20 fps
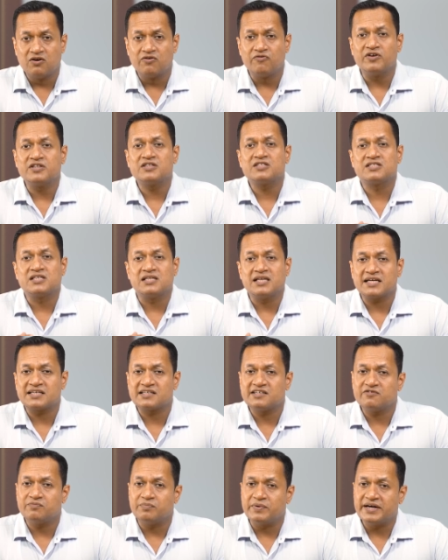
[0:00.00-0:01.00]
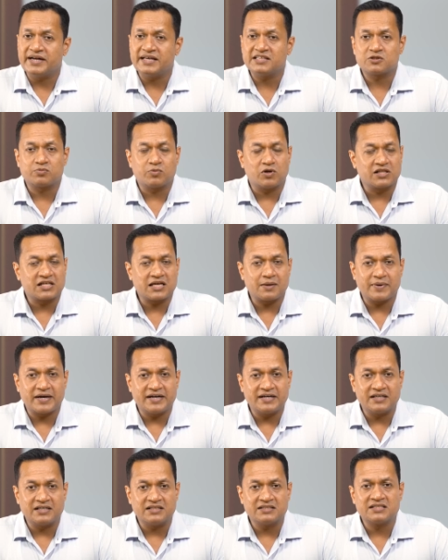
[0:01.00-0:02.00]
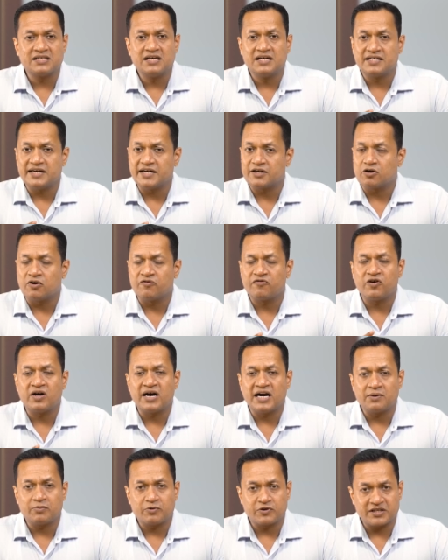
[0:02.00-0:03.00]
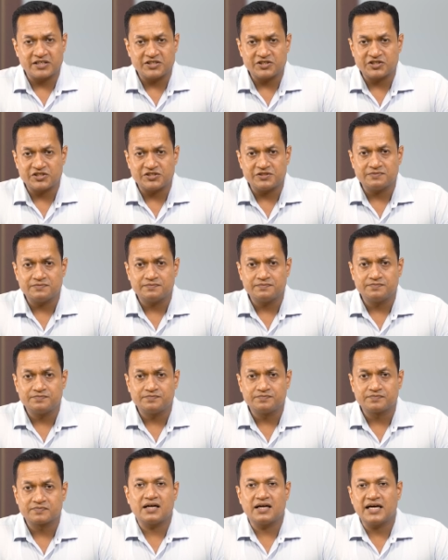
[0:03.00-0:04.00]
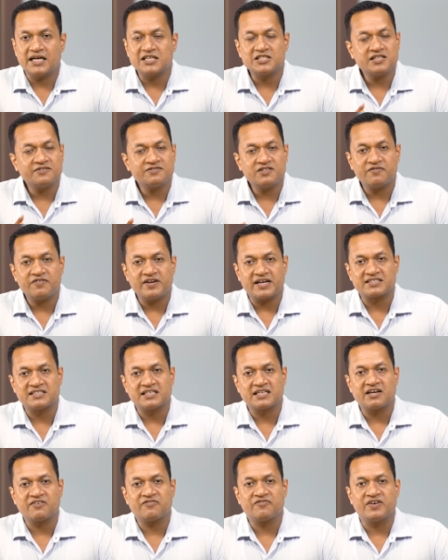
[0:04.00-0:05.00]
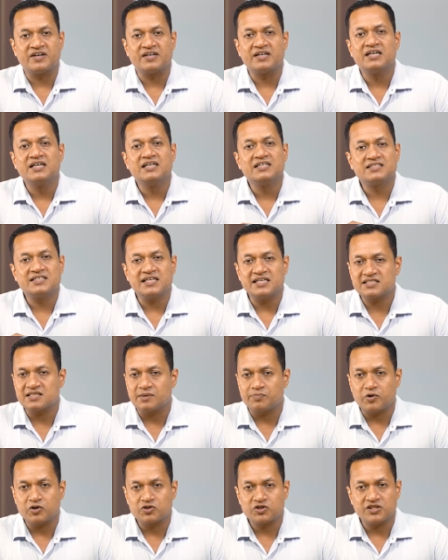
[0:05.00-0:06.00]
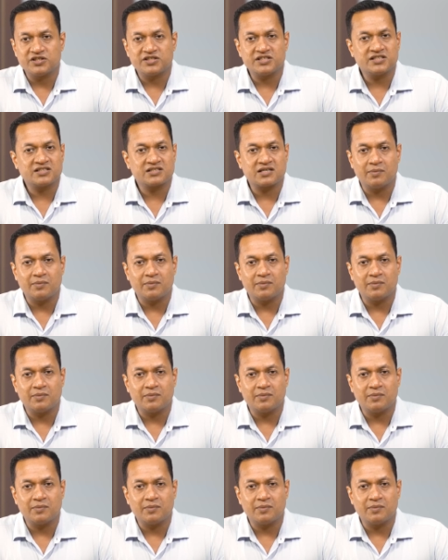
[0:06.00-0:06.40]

with selective mid and small cap ideas that offer high potential. HDFC FlexiCap Fund seeks opportunities in